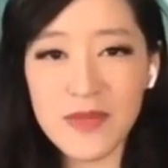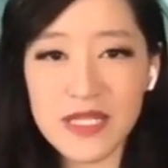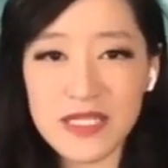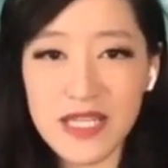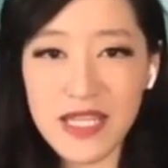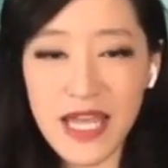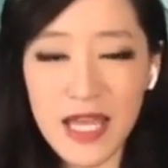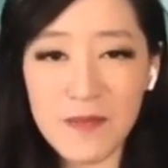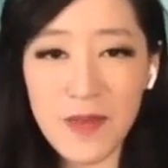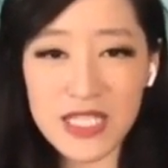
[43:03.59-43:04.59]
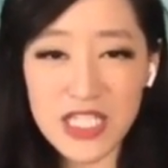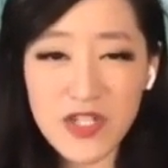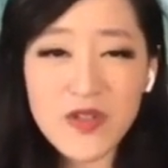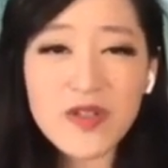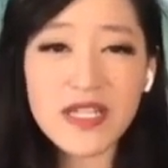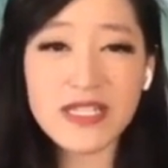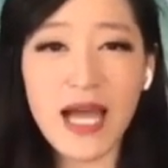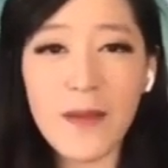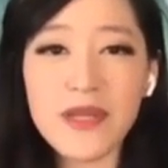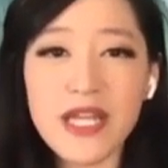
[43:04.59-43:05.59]
Because in the end, bacterial
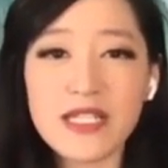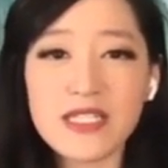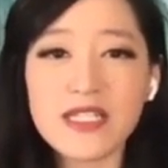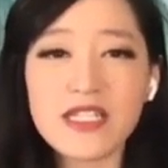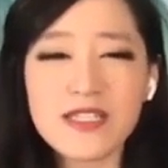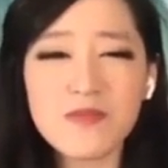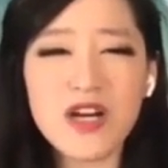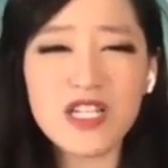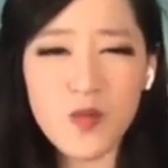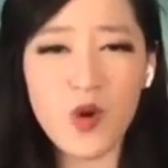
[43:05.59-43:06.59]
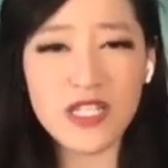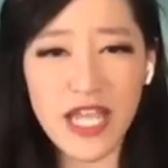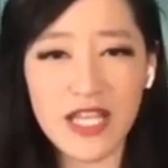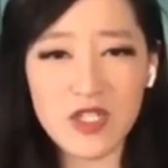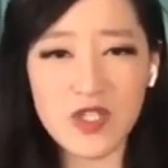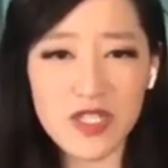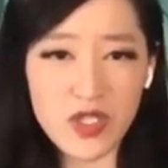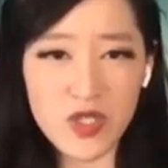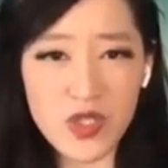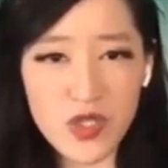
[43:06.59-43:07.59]
contamination is much more
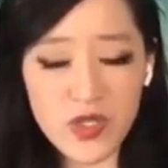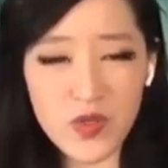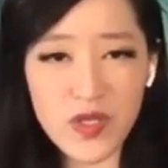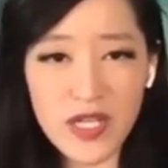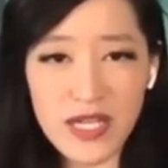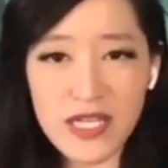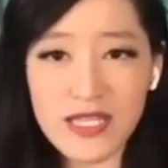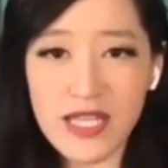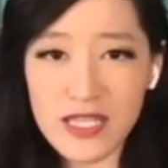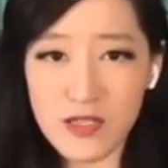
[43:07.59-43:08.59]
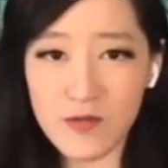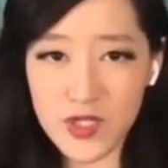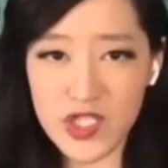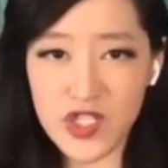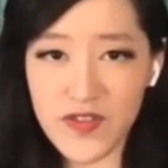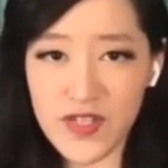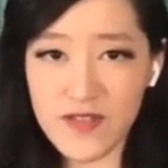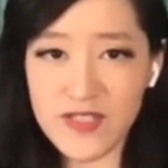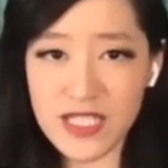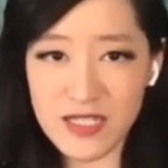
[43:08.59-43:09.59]
dangerous to you than the
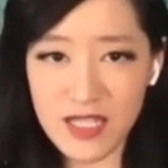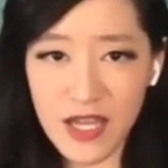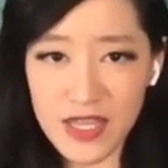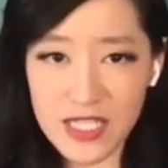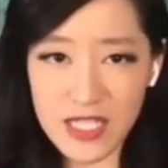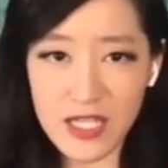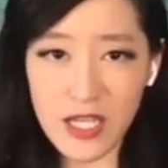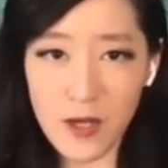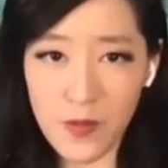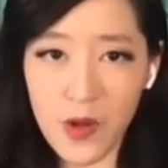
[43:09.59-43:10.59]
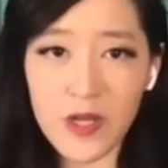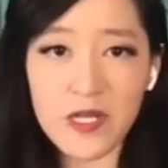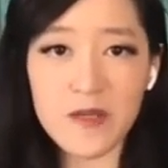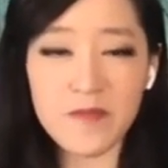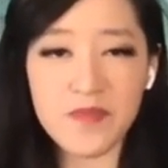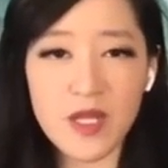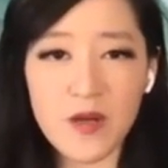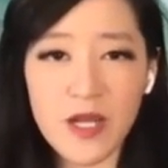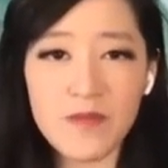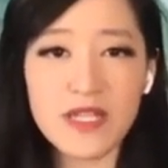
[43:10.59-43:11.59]
preservatives inside the skincare product.
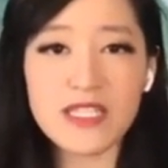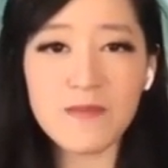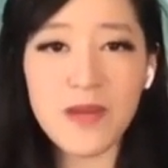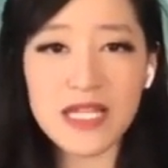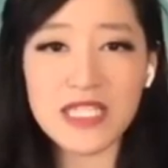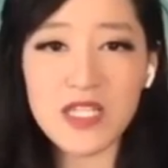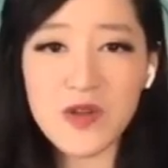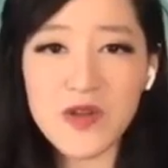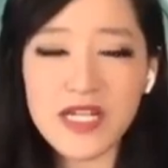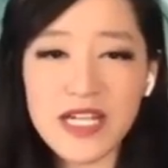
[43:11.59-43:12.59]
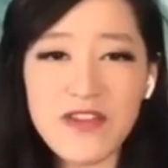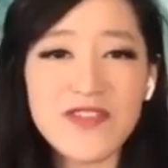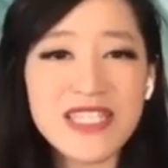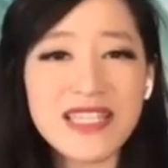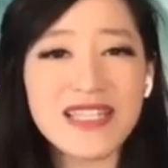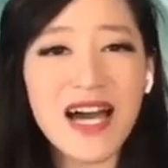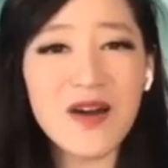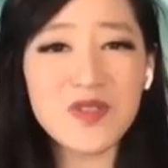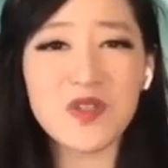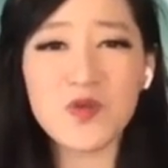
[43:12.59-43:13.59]
All right? Because the bacteria, if it's
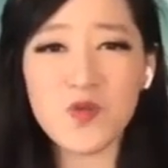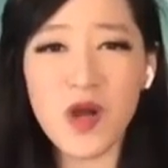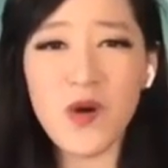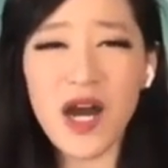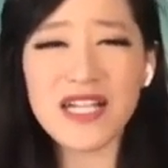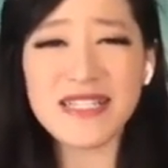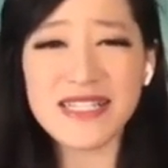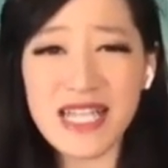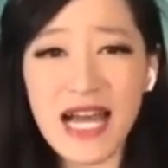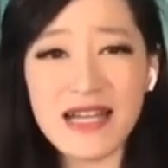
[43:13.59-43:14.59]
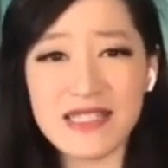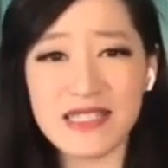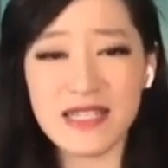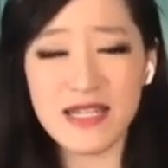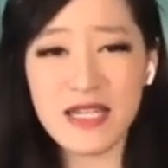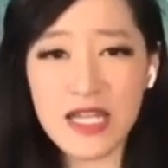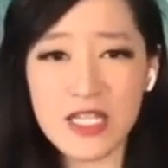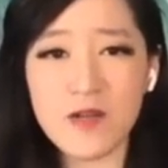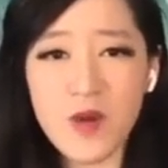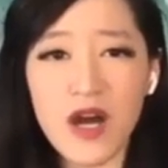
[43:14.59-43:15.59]
allowed to grow unchecked
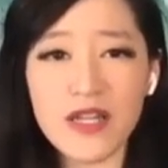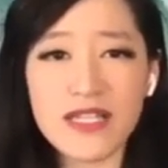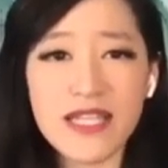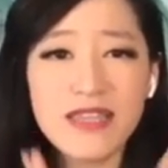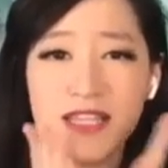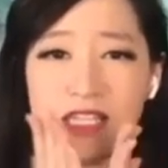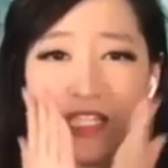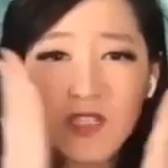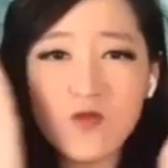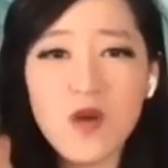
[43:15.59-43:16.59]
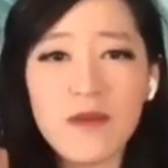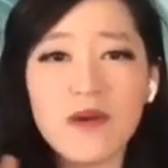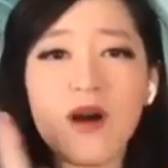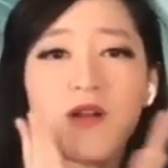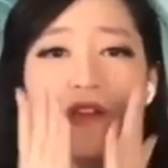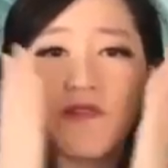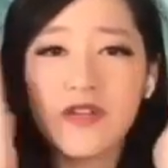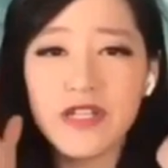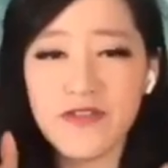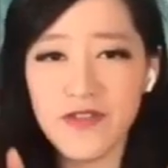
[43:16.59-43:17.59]
in your products, and then you just wipe it all
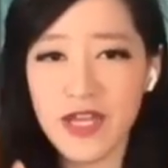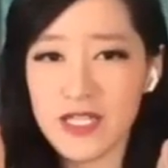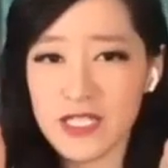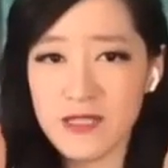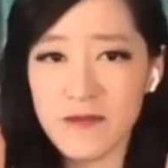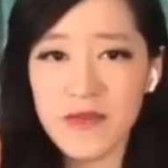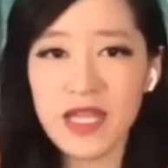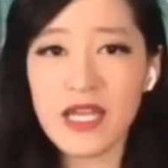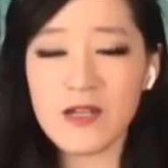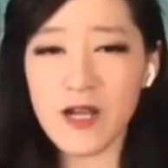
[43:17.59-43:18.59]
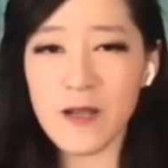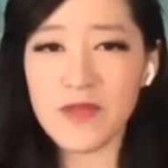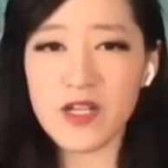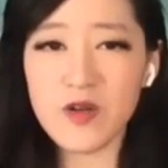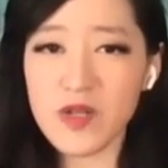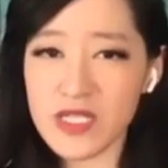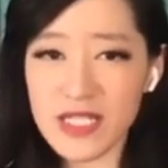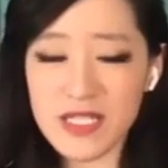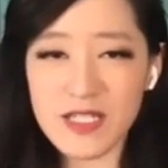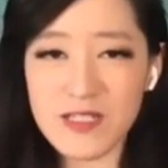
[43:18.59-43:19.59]
over your face, right? And you're going
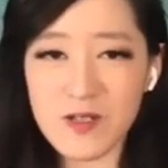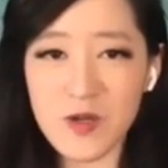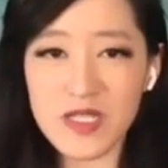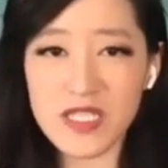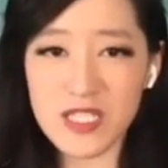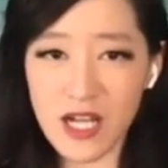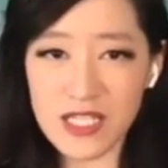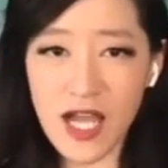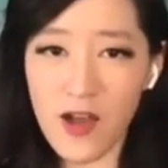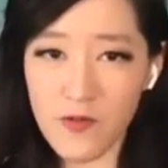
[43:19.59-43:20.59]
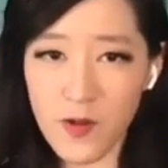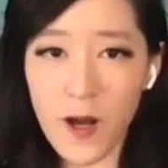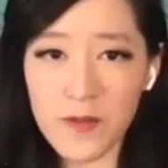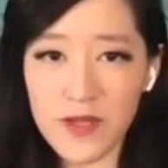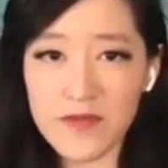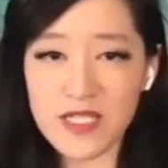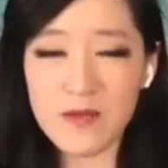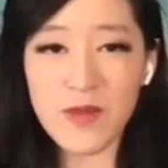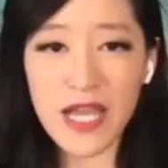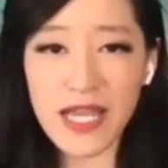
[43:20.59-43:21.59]
to start to have problems.
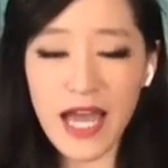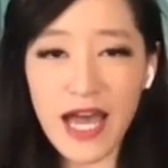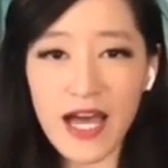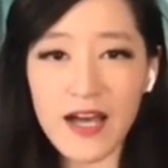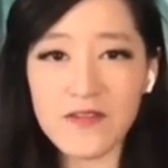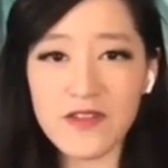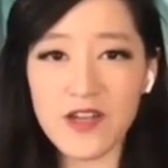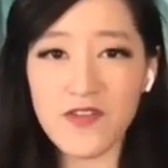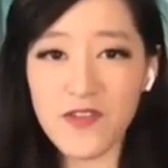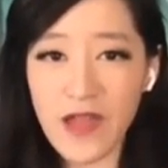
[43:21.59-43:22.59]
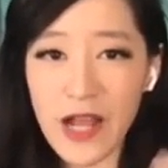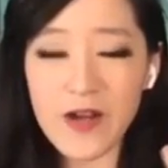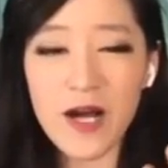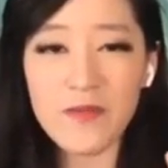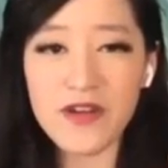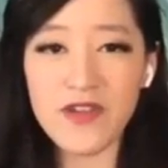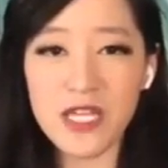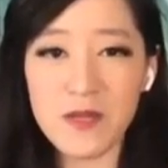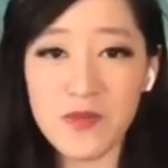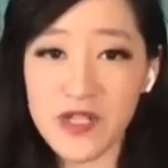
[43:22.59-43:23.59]
You might have a flare up of
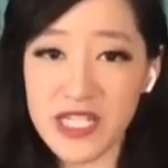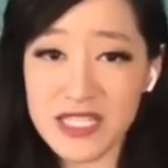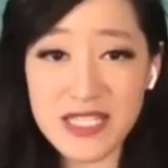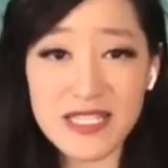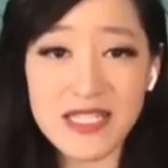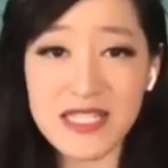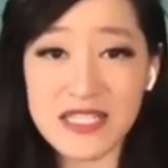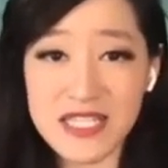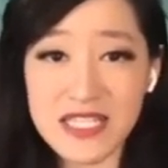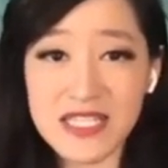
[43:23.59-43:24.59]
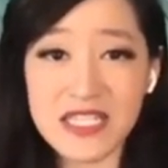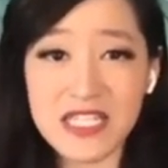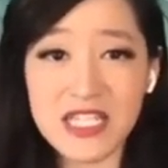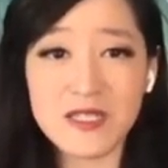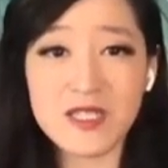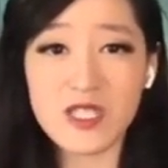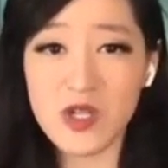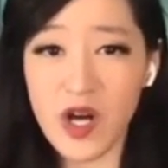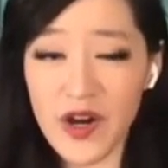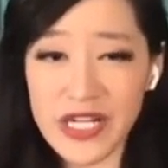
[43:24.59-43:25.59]
any pre-existing skin conditions
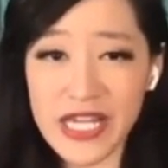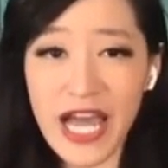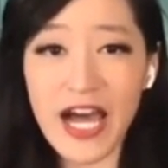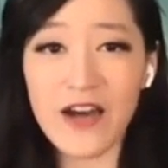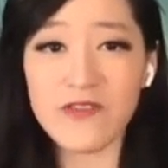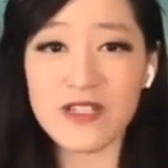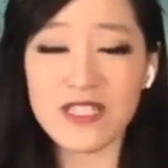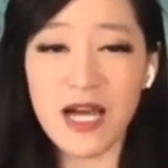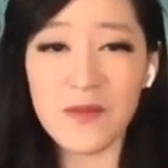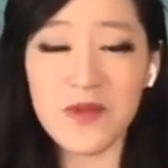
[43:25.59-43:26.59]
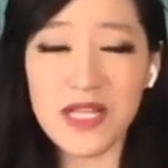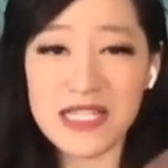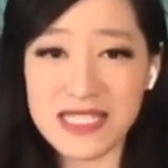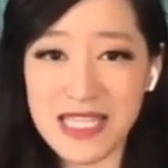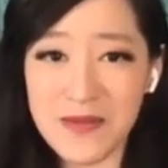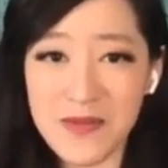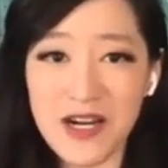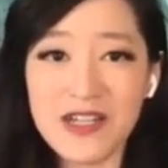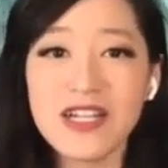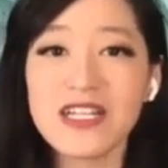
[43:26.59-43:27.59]
you already have. For example,
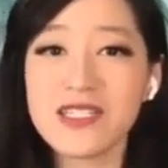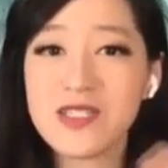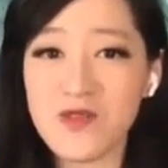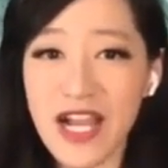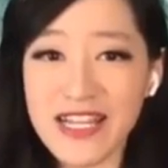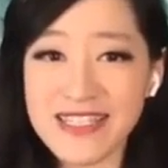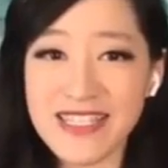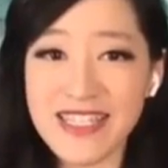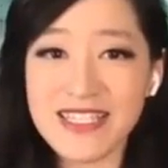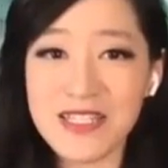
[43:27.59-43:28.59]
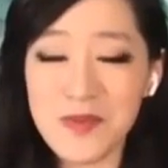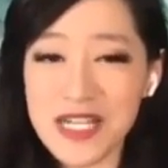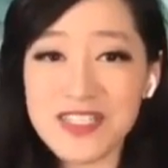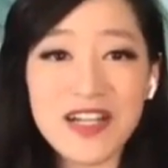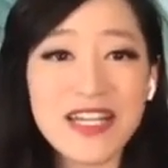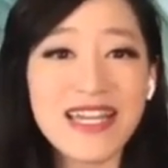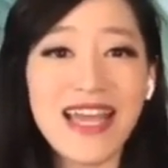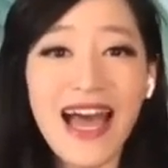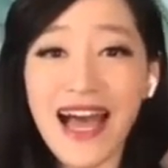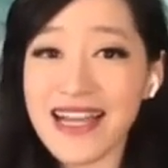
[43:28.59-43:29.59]
eczema, psoriasis. You might start
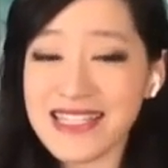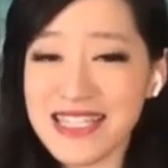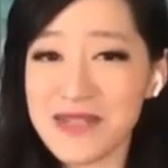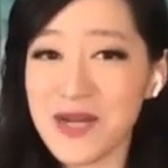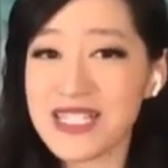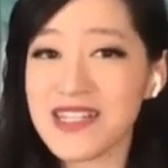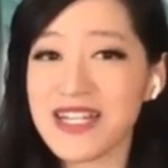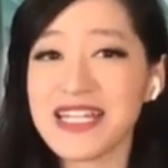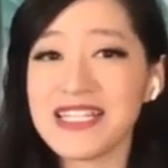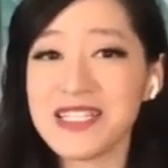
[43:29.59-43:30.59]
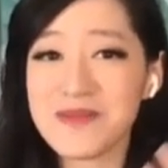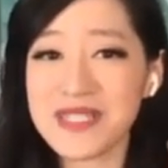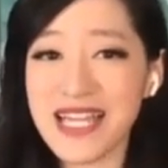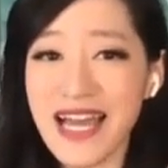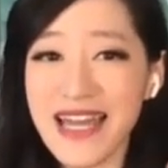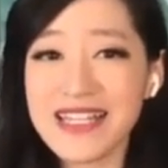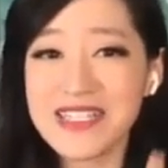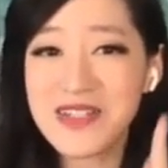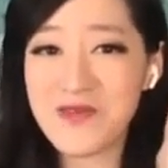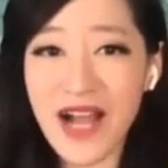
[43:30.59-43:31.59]
getting acne. You might start getting
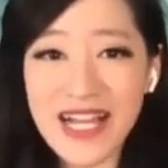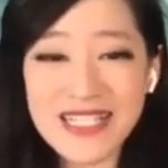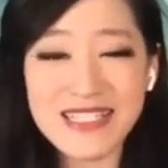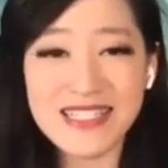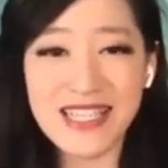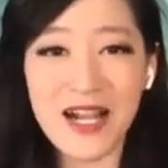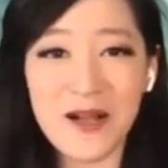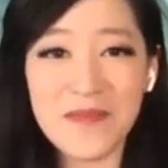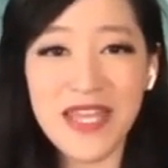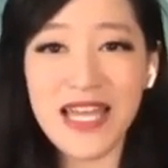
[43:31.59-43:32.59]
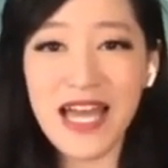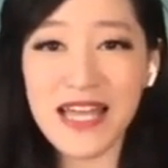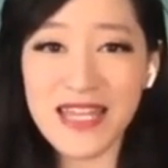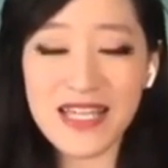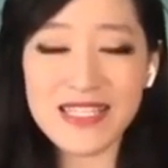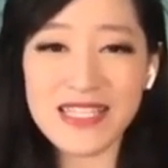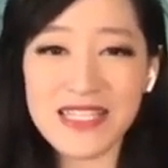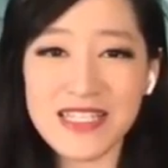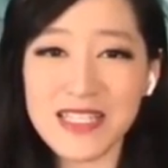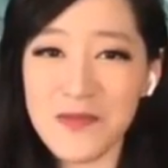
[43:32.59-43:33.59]
dermatitis or rashes there, and that's
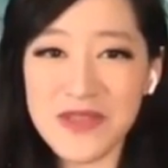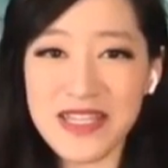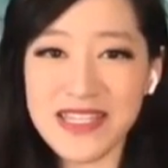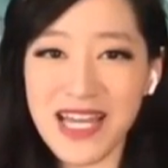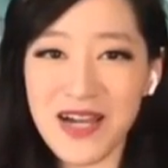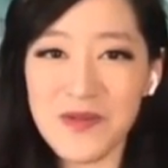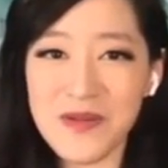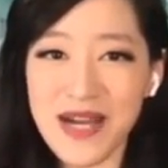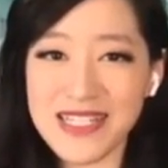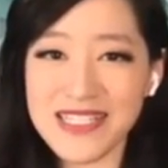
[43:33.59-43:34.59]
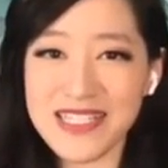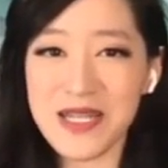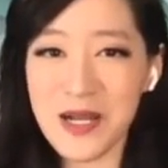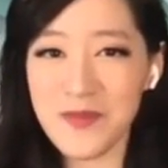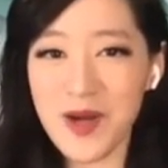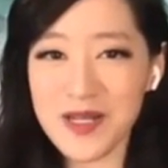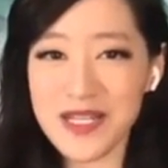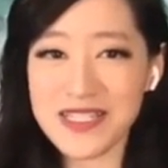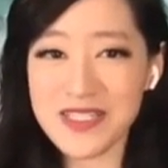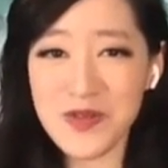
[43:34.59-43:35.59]
something that we buy skincare
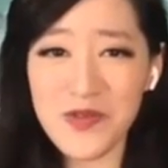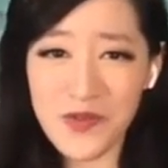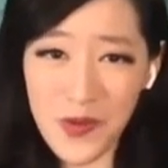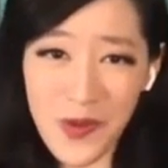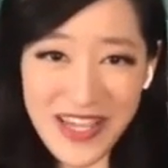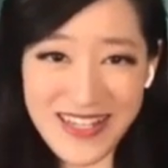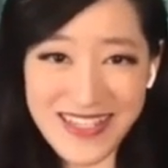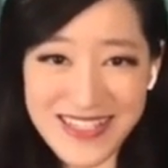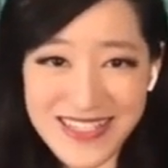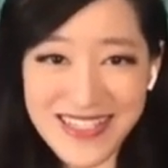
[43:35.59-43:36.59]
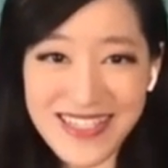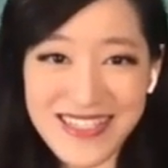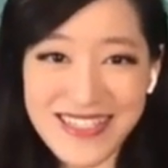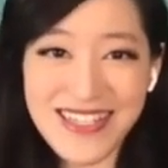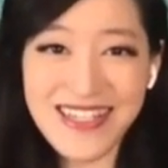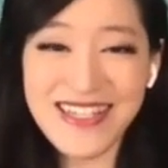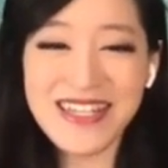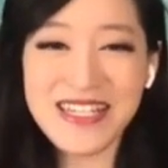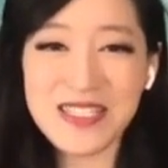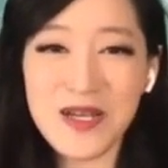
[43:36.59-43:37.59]
products to avoid, isn't it?
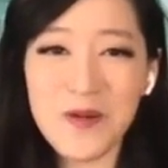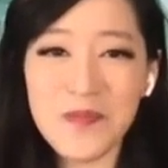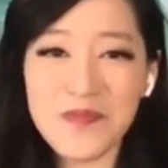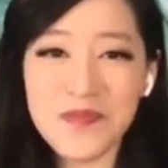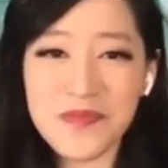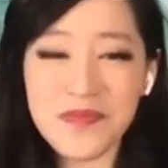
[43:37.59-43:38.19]
So